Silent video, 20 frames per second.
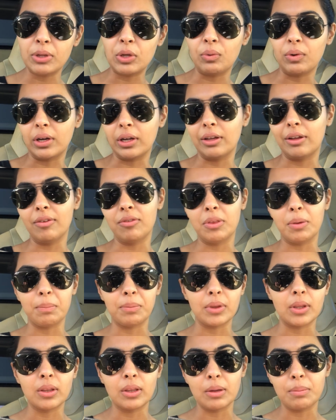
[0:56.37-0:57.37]
You want to give
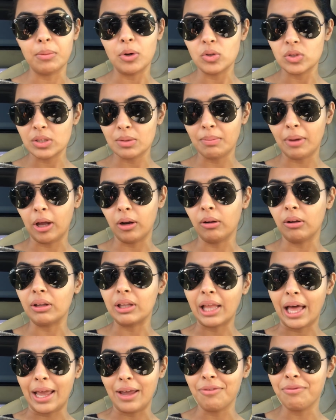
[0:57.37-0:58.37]
them the most amount of
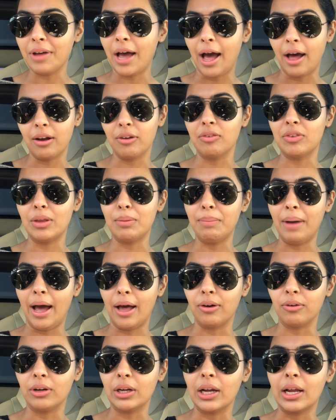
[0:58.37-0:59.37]
life out of the
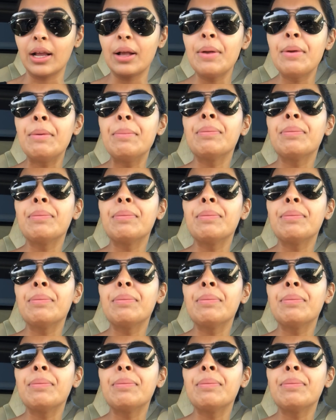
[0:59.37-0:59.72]
battery.